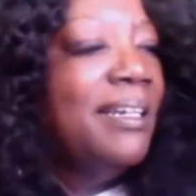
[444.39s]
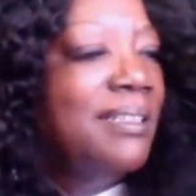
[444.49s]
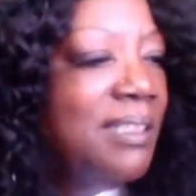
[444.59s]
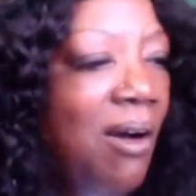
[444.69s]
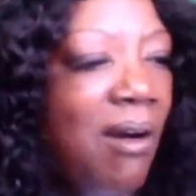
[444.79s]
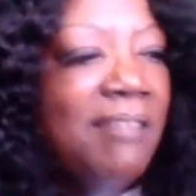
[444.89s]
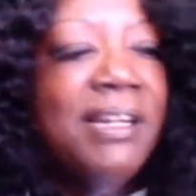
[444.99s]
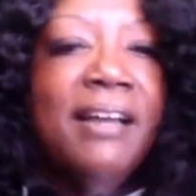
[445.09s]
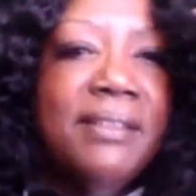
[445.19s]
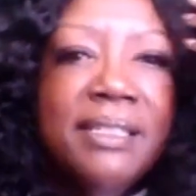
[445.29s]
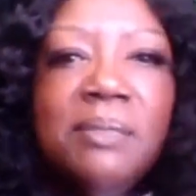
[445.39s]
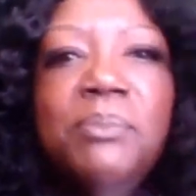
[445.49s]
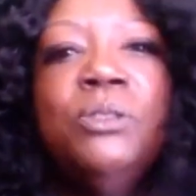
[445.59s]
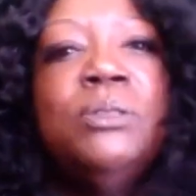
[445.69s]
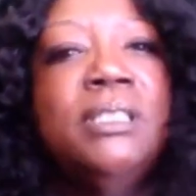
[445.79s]
Okay, so I've got this
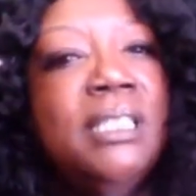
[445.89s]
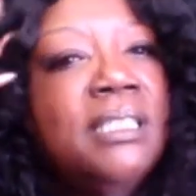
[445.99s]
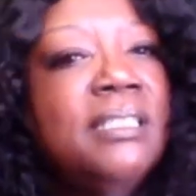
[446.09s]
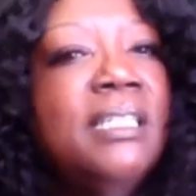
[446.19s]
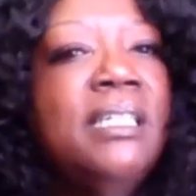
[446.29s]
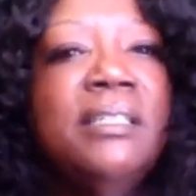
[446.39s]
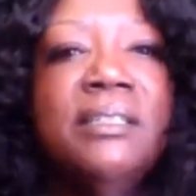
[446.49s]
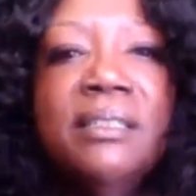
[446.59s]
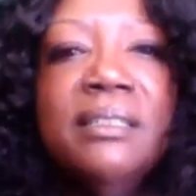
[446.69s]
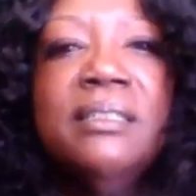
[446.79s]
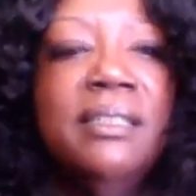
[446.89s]
moosed into here.